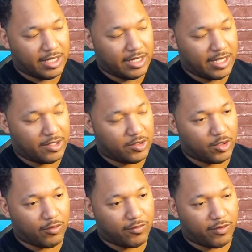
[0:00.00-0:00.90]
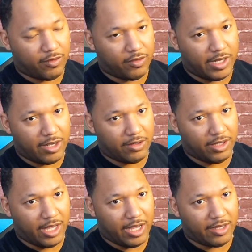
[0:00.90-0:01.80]
And as you go further down the
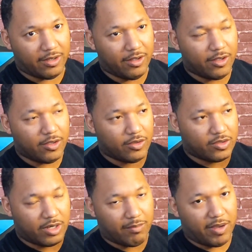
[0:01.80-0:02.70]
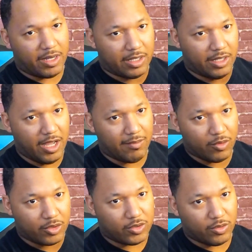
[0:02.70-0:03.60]
line, you start paying a lot
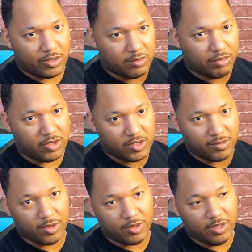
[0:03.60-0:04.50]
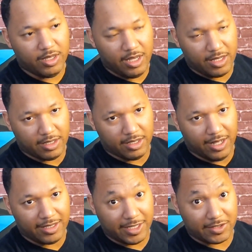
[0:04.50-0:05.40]
more towards principal and a
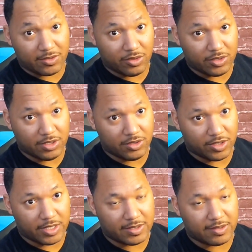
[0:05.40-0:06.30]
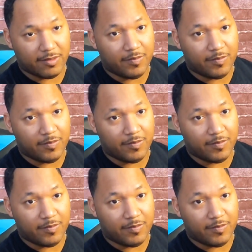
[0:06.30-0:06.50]
lot less towards interest.